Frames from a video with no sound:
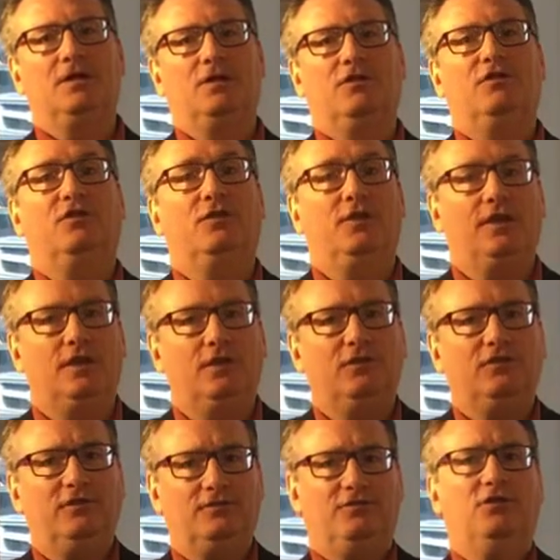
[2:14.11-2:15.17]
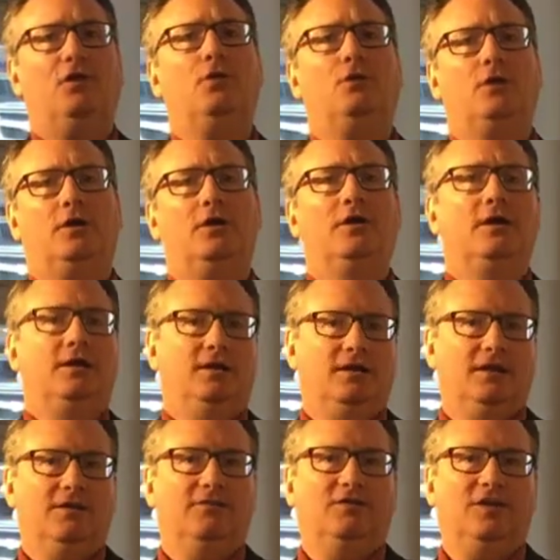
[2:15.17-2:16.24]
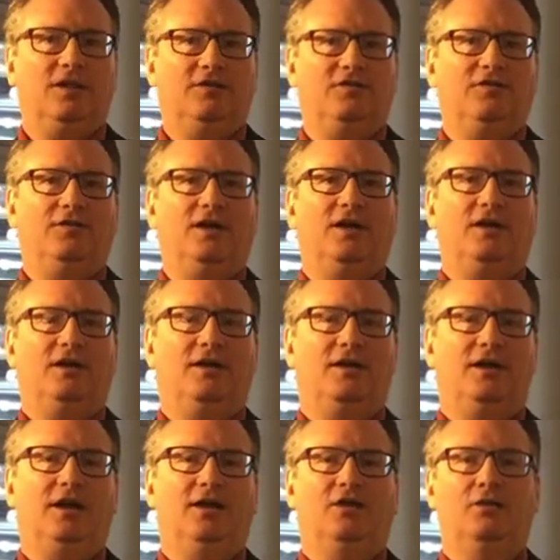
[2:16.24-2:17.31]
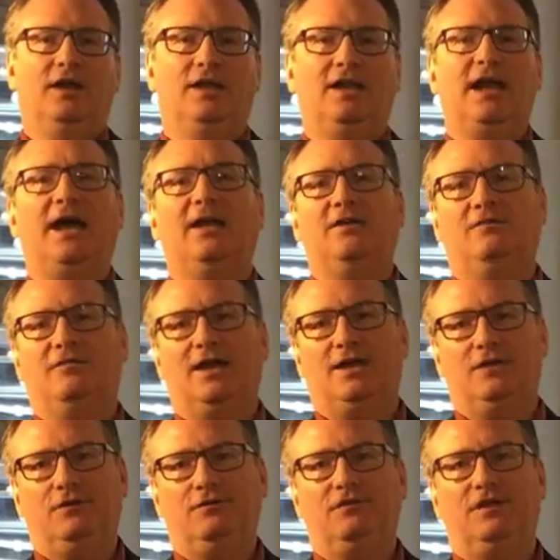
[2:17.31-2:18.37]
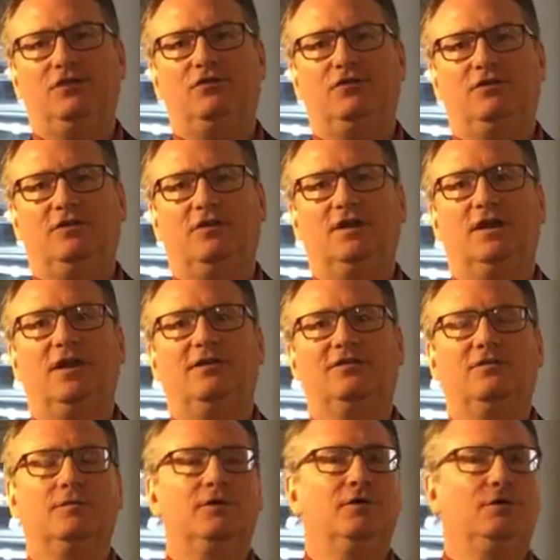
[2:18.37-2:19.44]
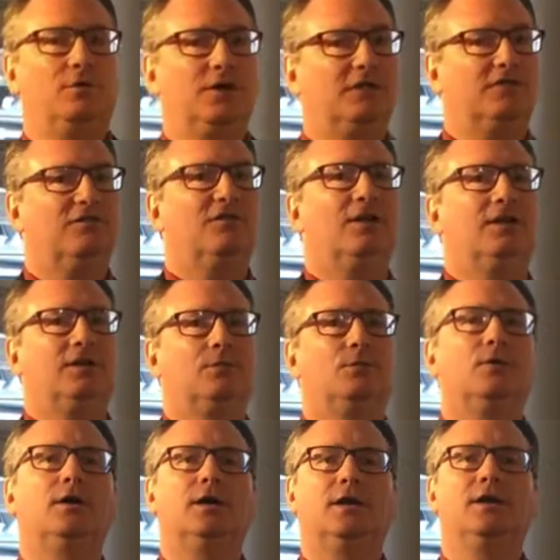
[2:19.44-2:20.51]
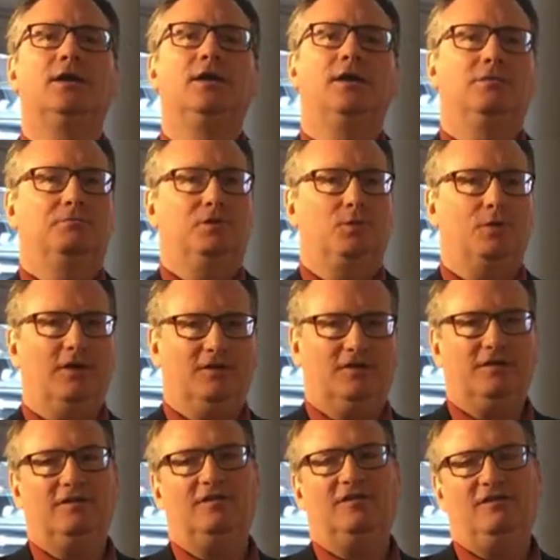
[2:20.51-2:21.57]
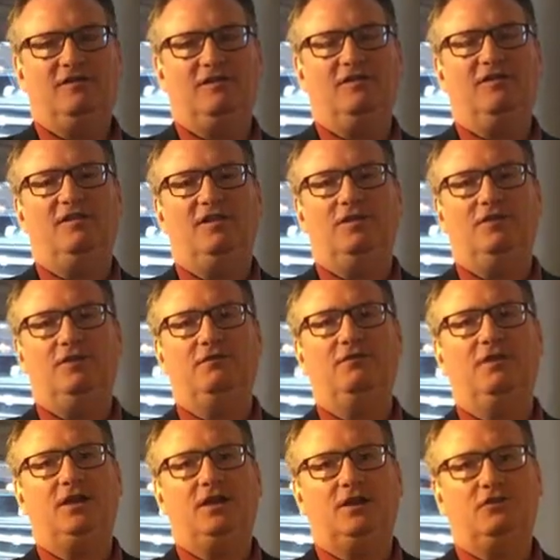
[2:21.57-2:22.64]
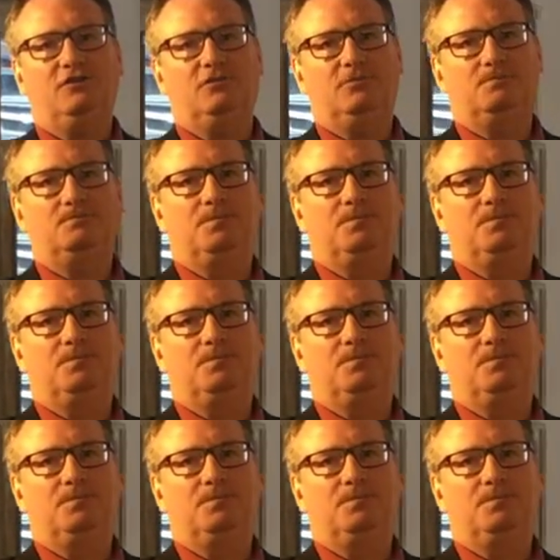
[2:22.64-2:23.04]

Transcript: So the use of toner gives us a great added value feature to the customer who wants solid wood but wants consistency in their finish.